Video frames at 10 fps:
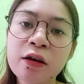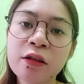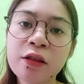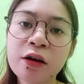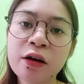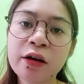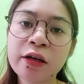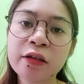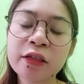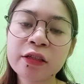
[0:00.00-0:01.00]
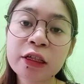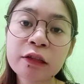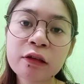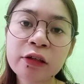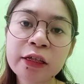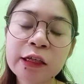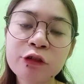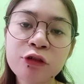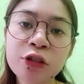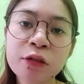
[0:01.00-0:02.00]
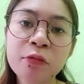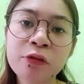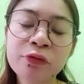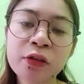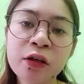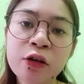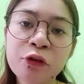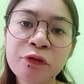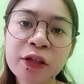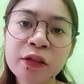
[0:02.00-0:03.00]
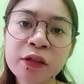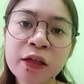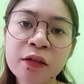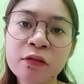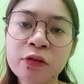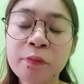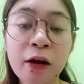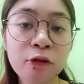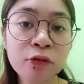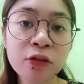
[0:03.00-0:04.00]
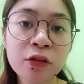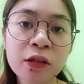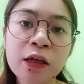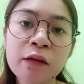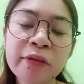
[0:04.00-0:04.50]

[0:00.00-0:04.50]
the illicit relationship of the offended spouse